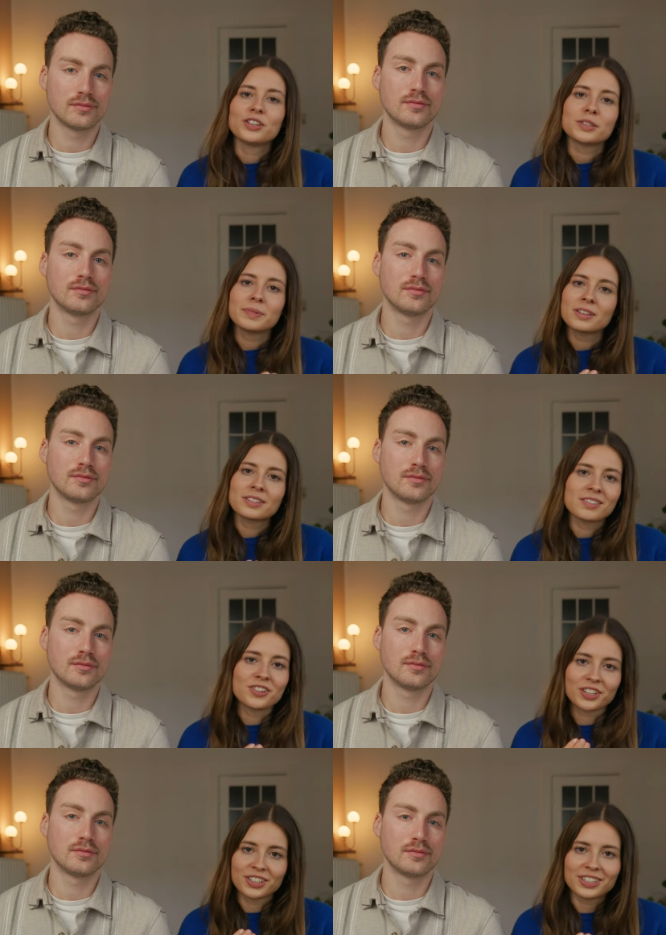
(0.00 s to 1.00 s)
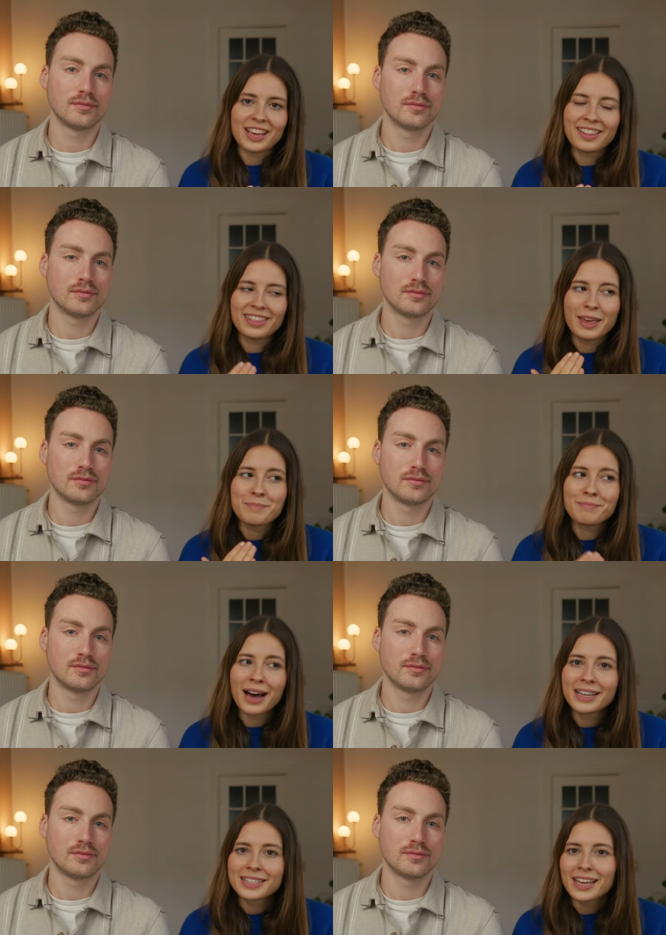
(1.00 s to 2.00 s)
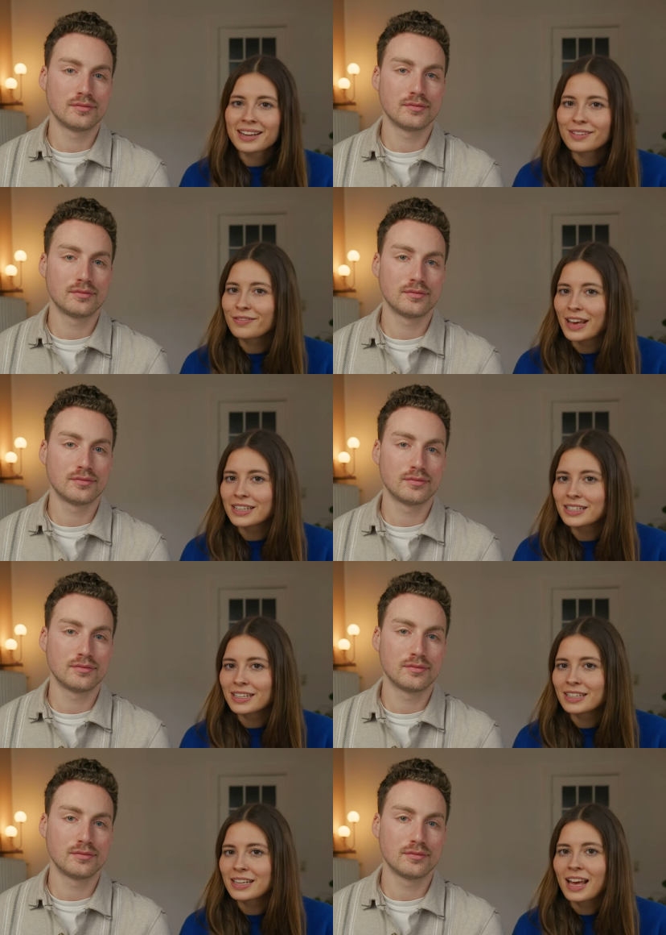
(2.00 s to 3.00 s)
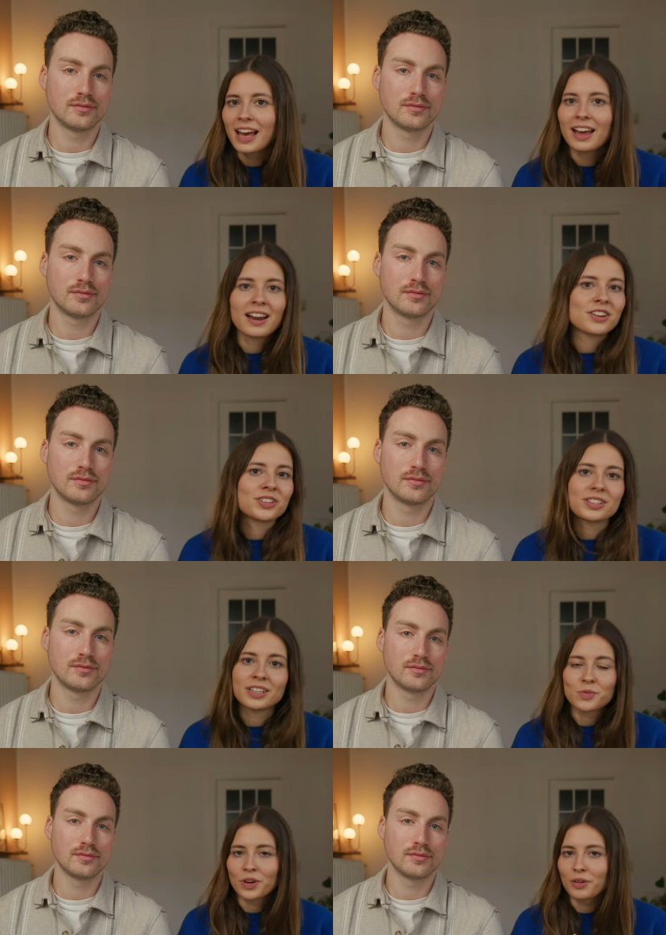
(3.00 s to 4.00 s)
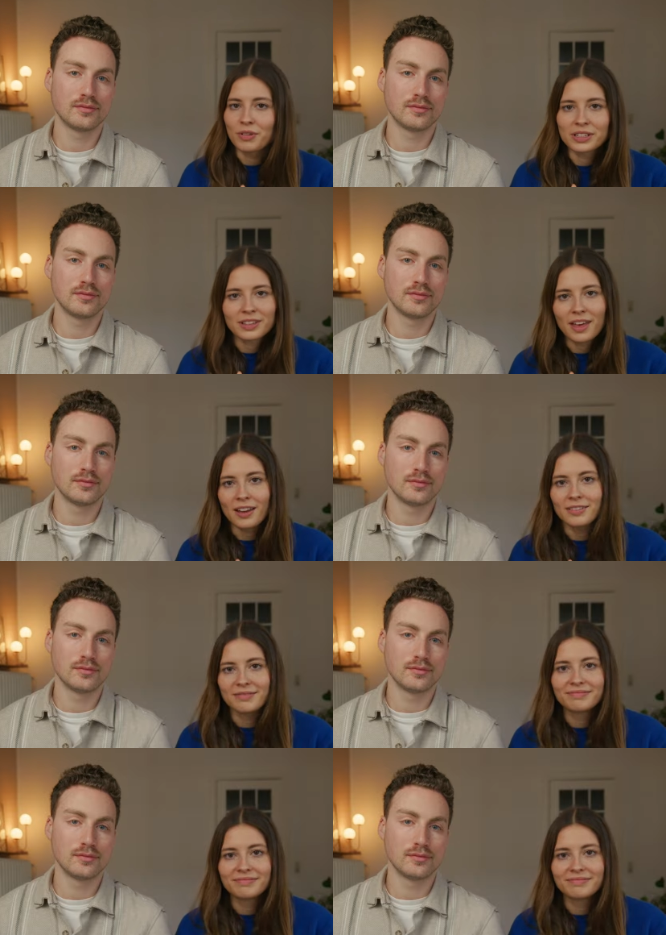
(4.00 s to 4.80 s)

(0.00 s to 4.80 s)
Speaker 1: just because the doctor said they might get infected, and I just didn't want to risk that.